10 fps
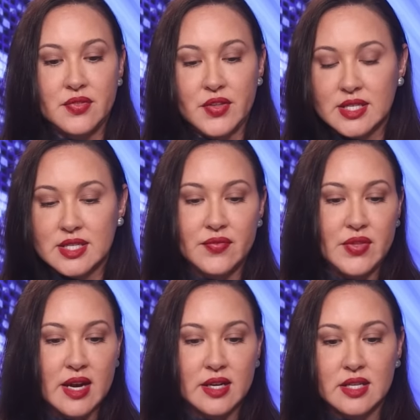He thinks
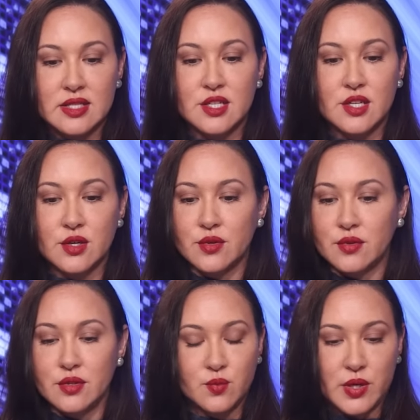that that needs
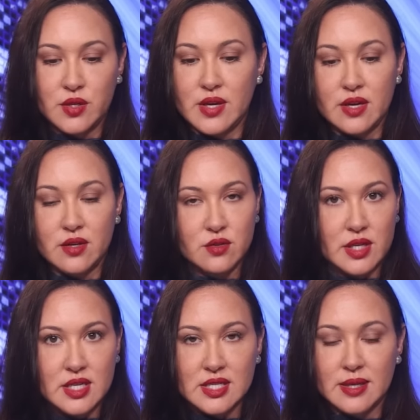to we that
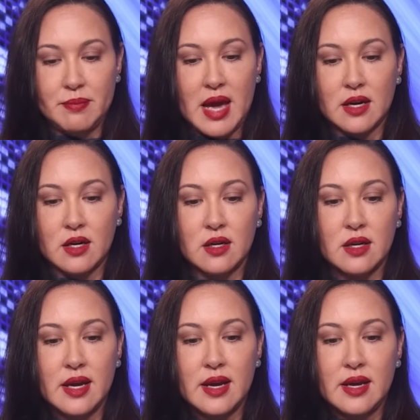it doesn't
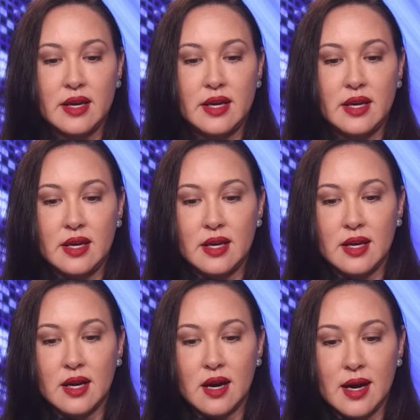matter.
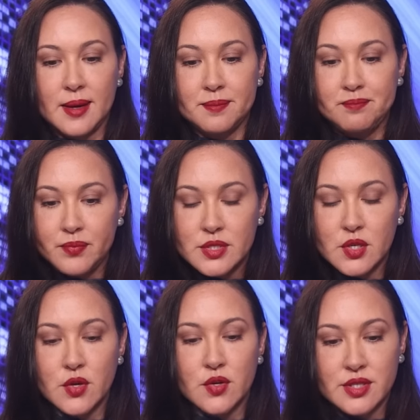He um,
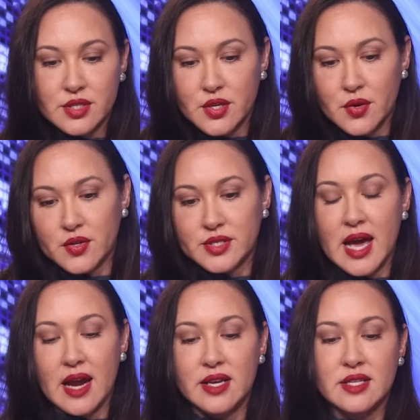so there's so
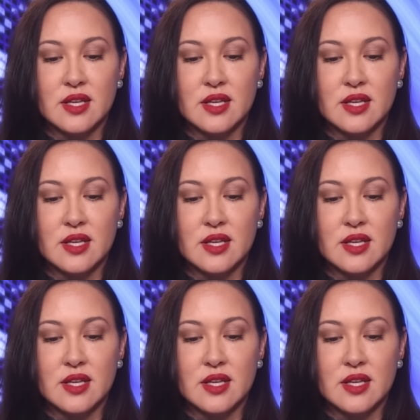there's that.